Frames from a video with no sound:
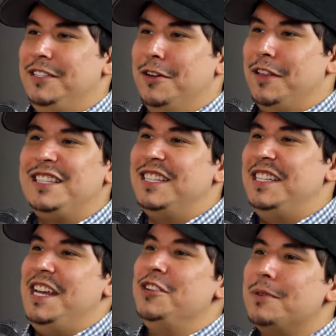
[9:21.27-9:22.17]
That's
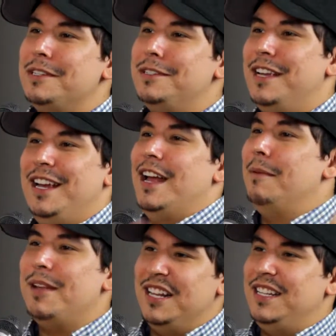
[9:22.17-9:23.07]
dangerous, and
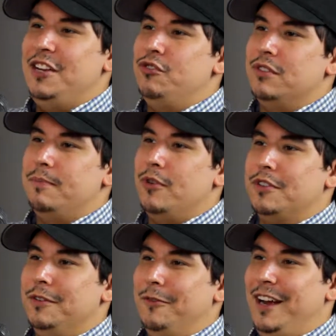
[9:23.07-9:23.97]
I'm not a dangerous
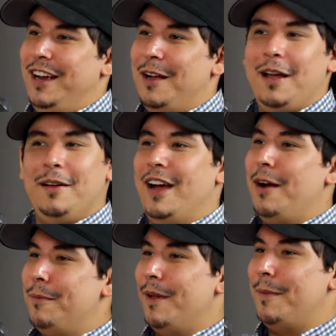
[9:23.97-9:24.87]
person, right?
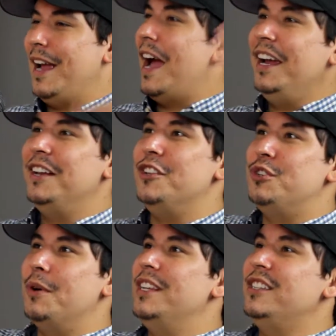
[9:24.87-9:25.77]
I'm I can
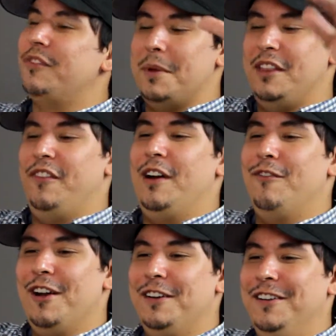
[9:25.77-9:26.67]
enjoy this from in the very
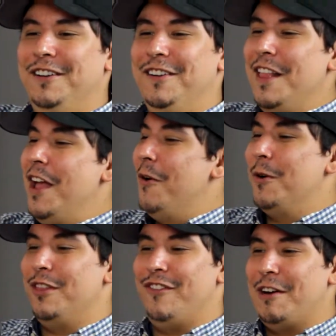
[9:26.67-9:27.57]
front or
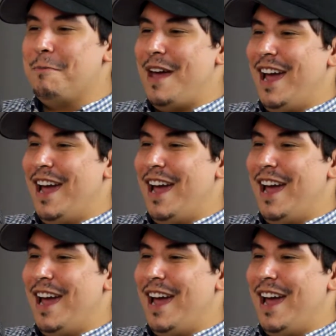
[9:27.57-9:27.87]
in the very back.